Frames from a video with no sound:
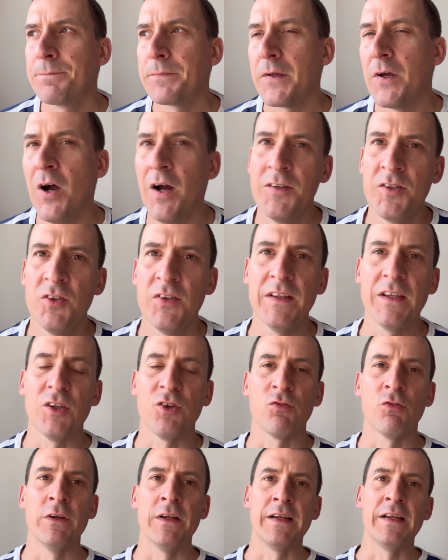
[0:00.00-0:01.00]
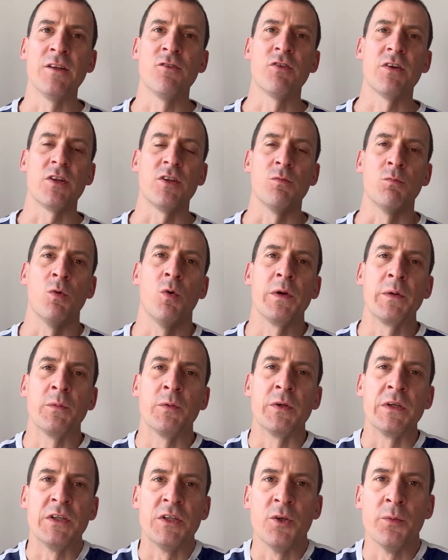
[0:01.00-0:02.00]
I just think it's really interesting
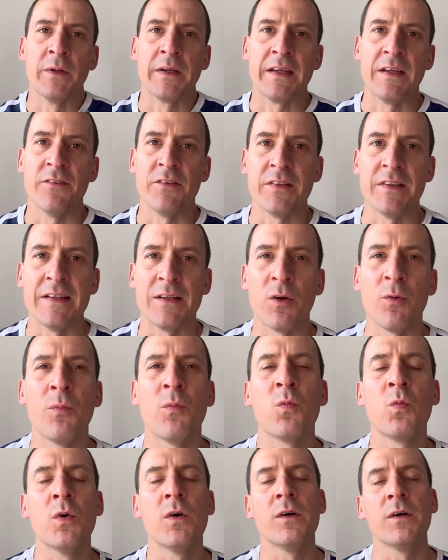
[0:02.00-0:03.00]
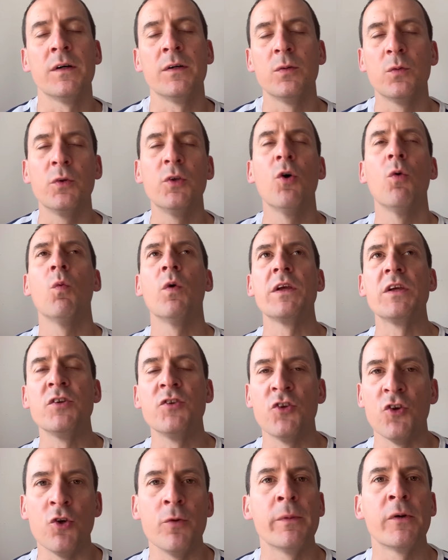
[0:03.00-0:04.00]
what you do with Kieran Tierney. Well, not what you
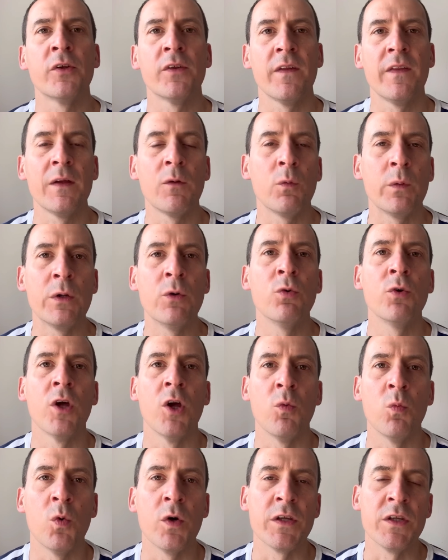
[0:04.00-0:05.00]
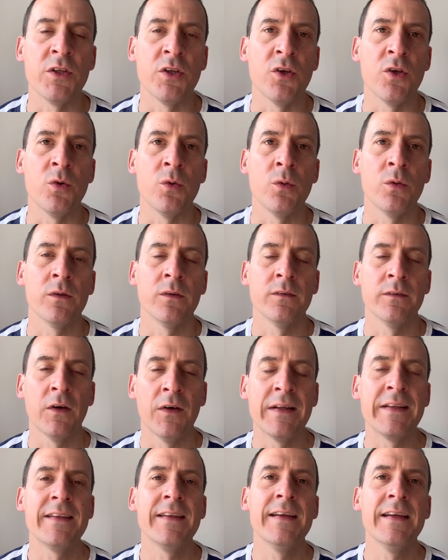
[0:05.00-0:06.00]
do, because I think we all know what you do.
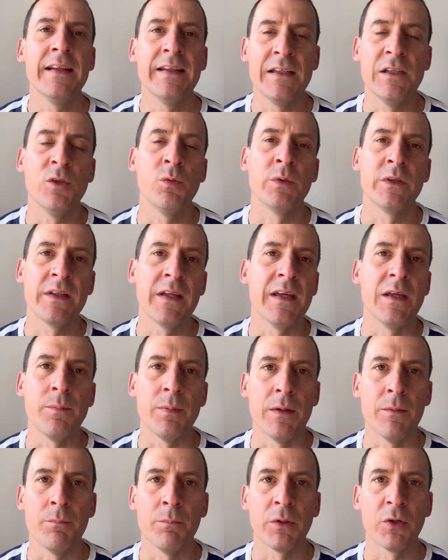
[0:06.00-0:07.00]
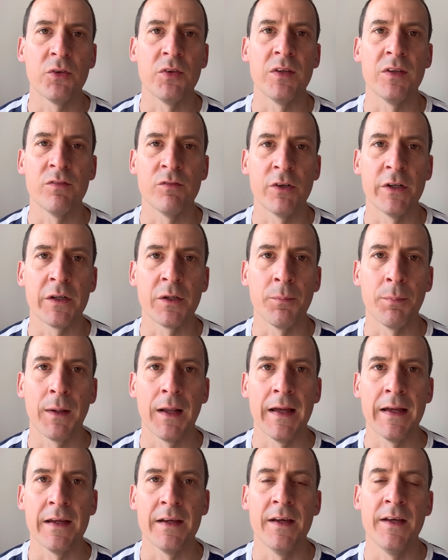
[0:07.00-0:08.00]
Ideally, you would keep him because he's a very good
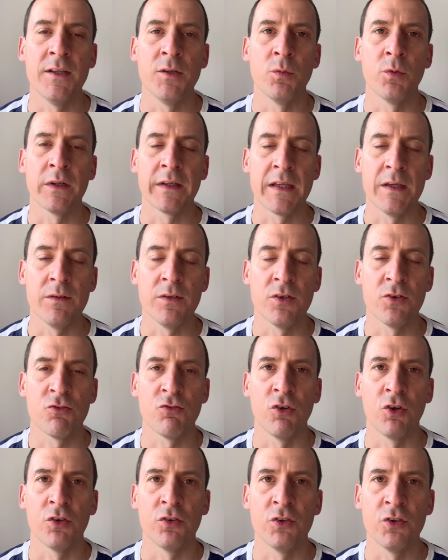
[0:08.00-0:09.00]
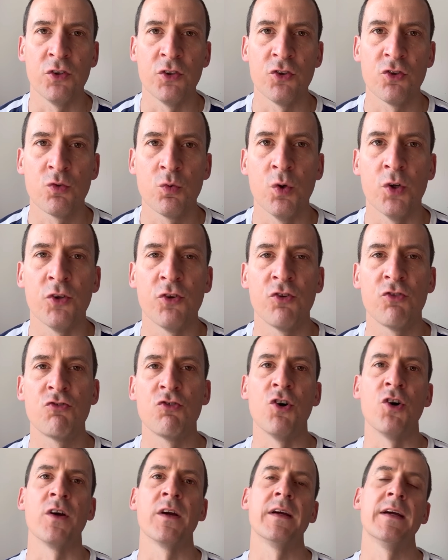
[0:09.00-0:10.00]
player and you want to keep your squad
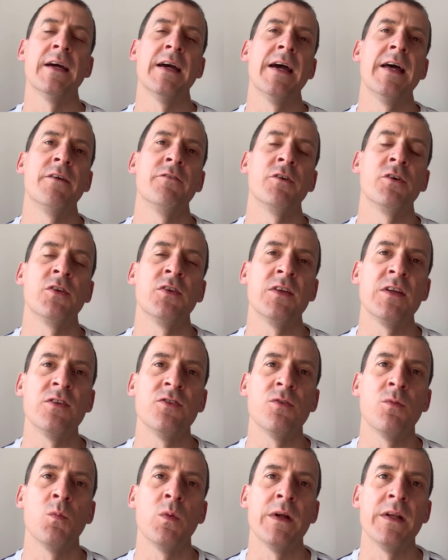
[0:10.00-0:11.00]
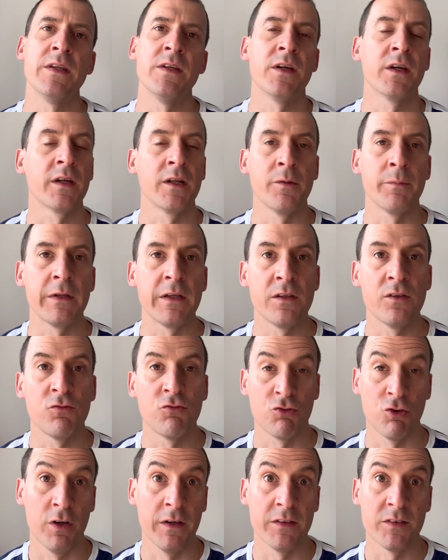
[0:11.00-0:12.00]
strong ahead of a season when you're going to be
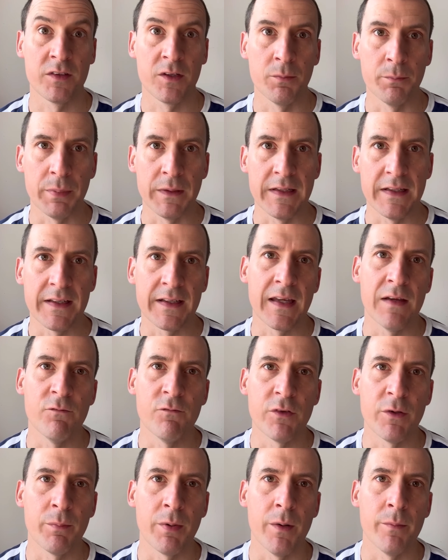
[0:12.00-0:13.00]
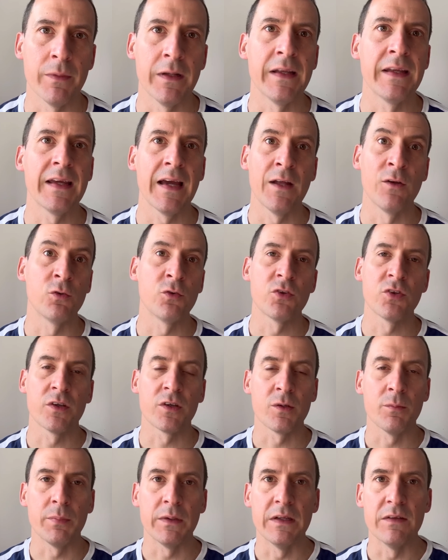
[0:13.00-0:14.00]
trying to compete again for the Premier League and also
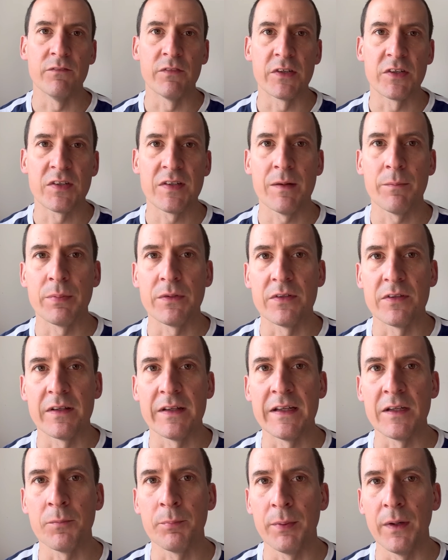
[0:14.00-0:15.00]
competing for the Champions League.